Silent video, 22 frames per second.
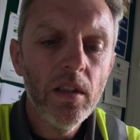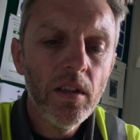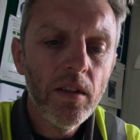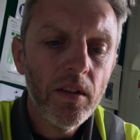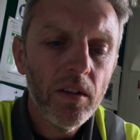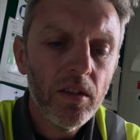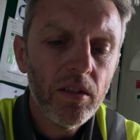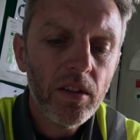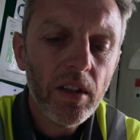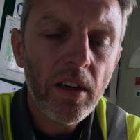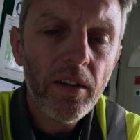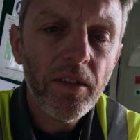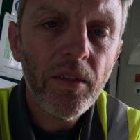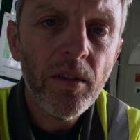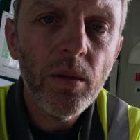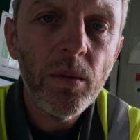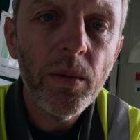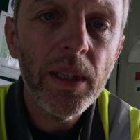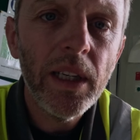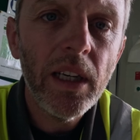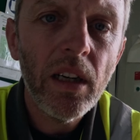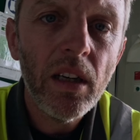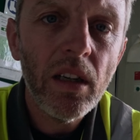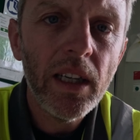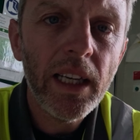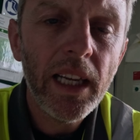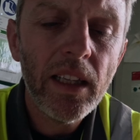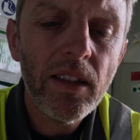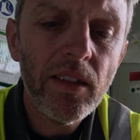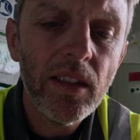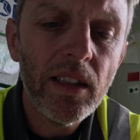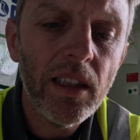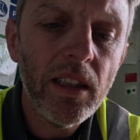the stuff that we are
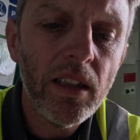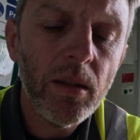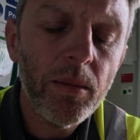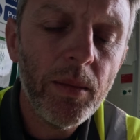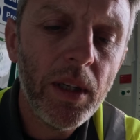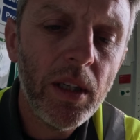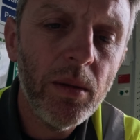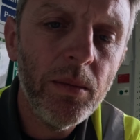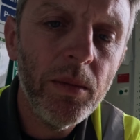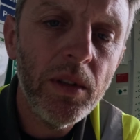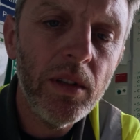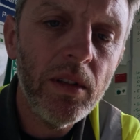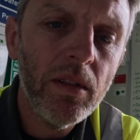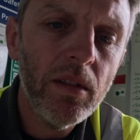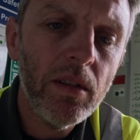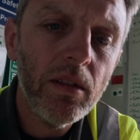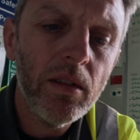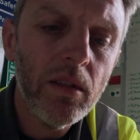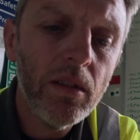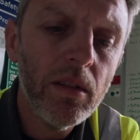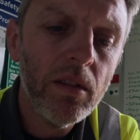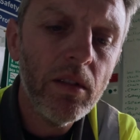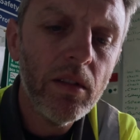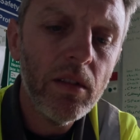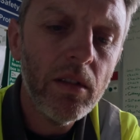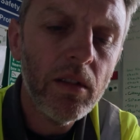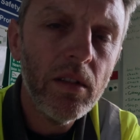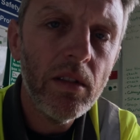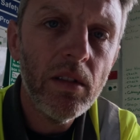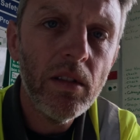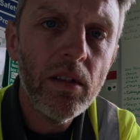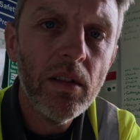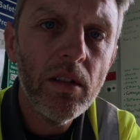getting at the moment.
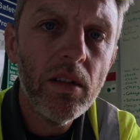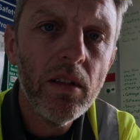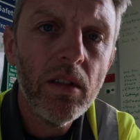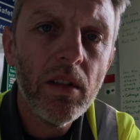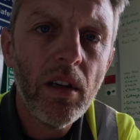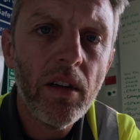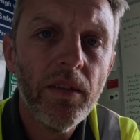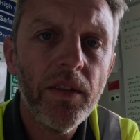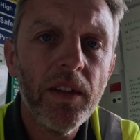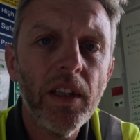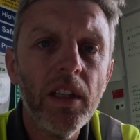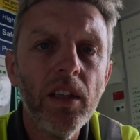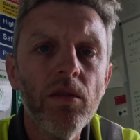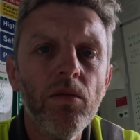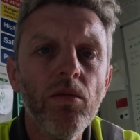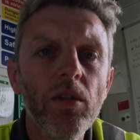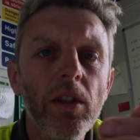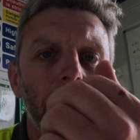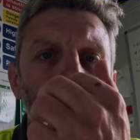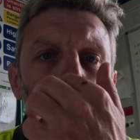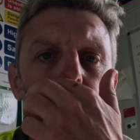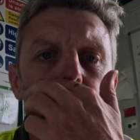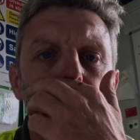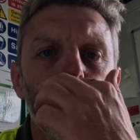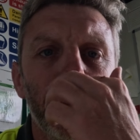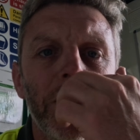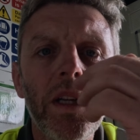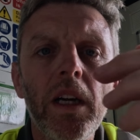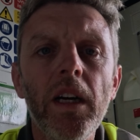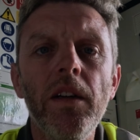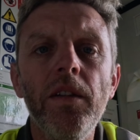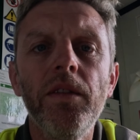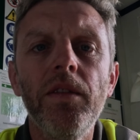I think it's really good
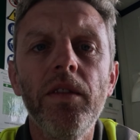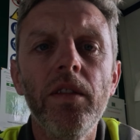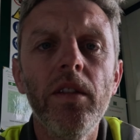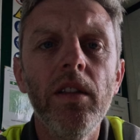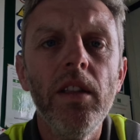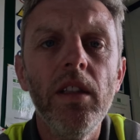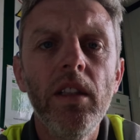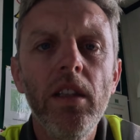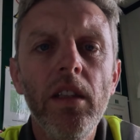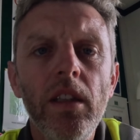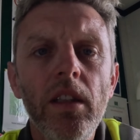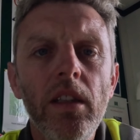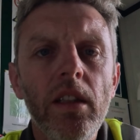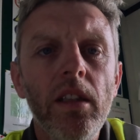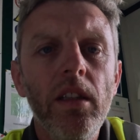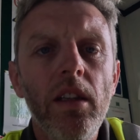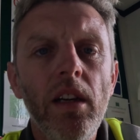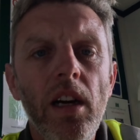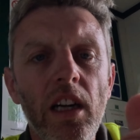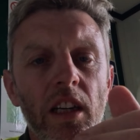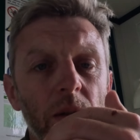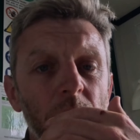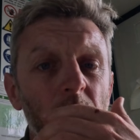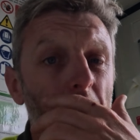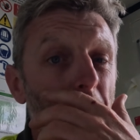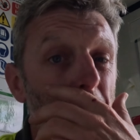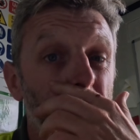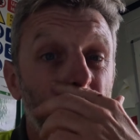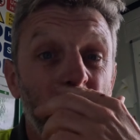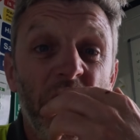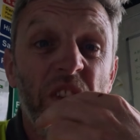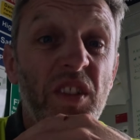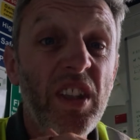stuff, and I'm not
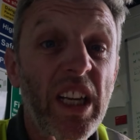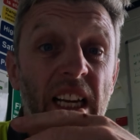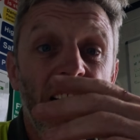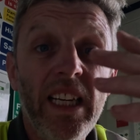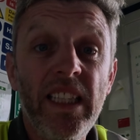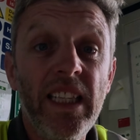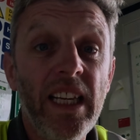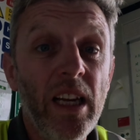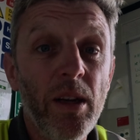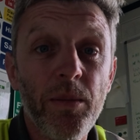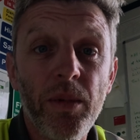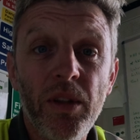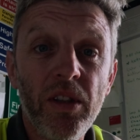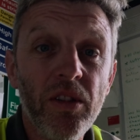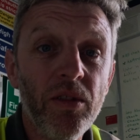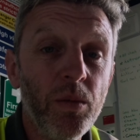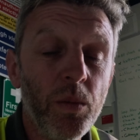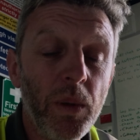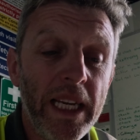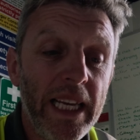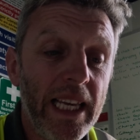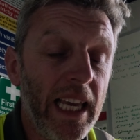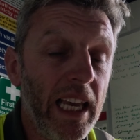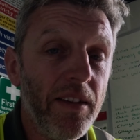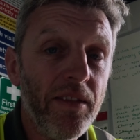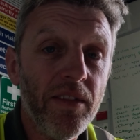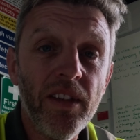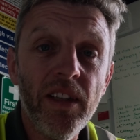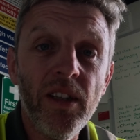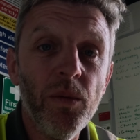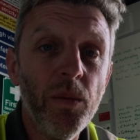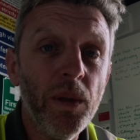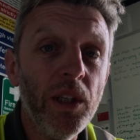just saying that because we're
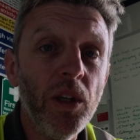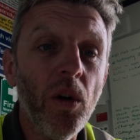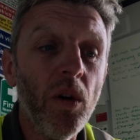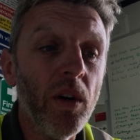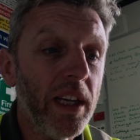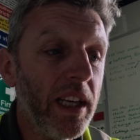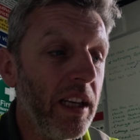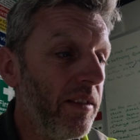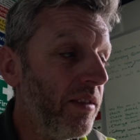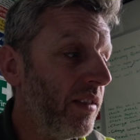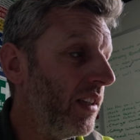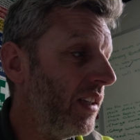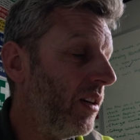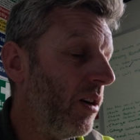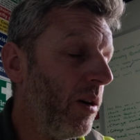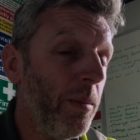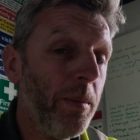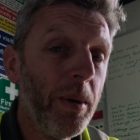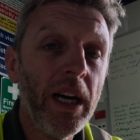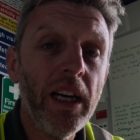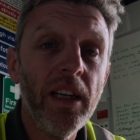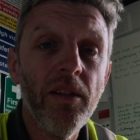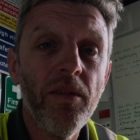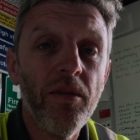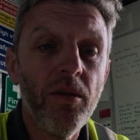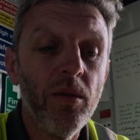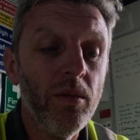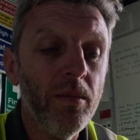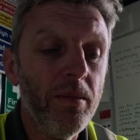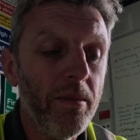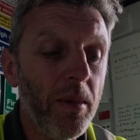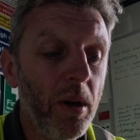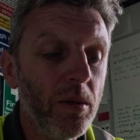giving it. We're not giving it. I pay
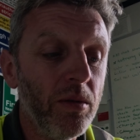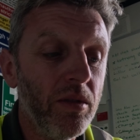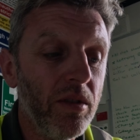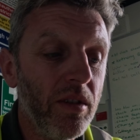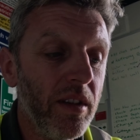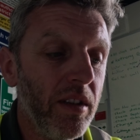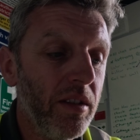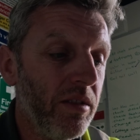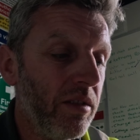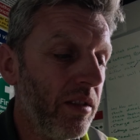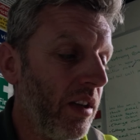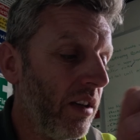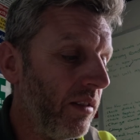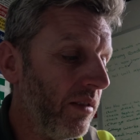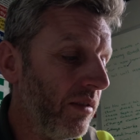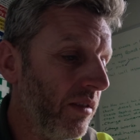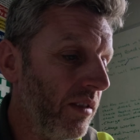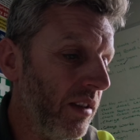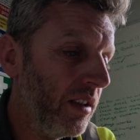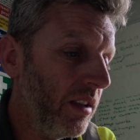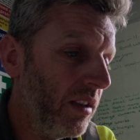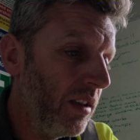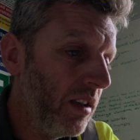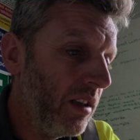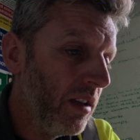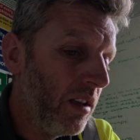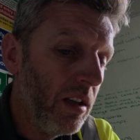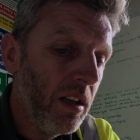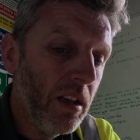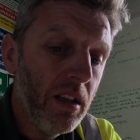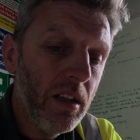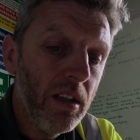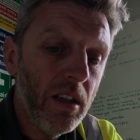for most of this stuff.
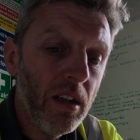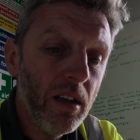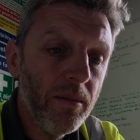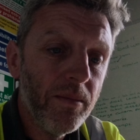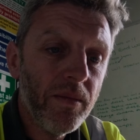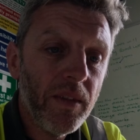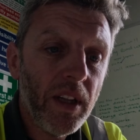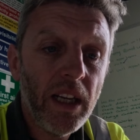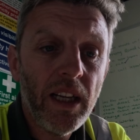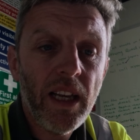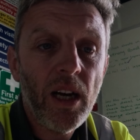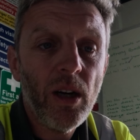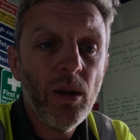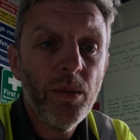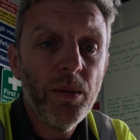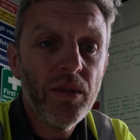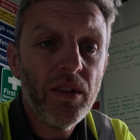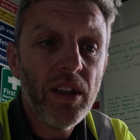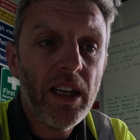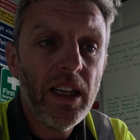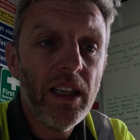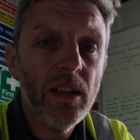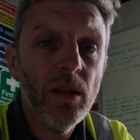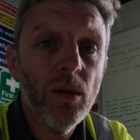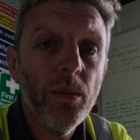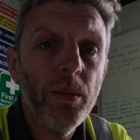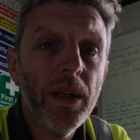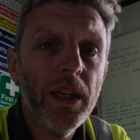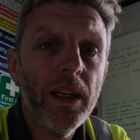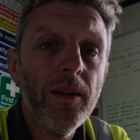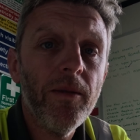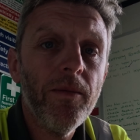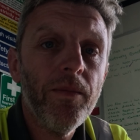They help us out a little
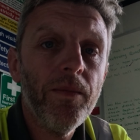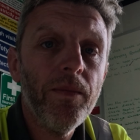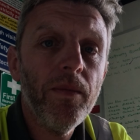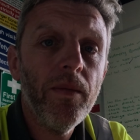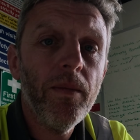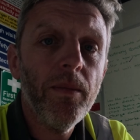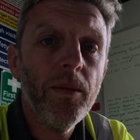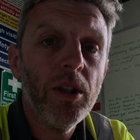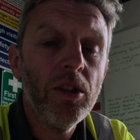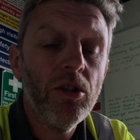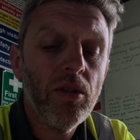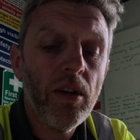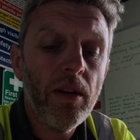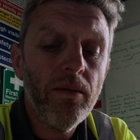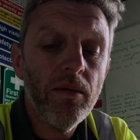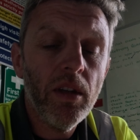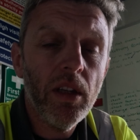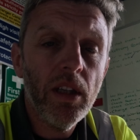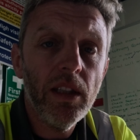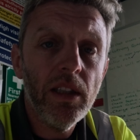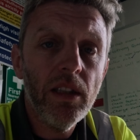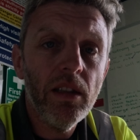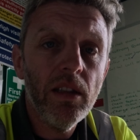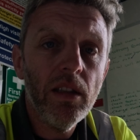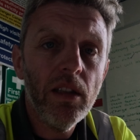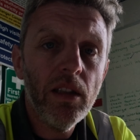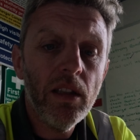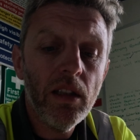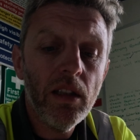bit, but generally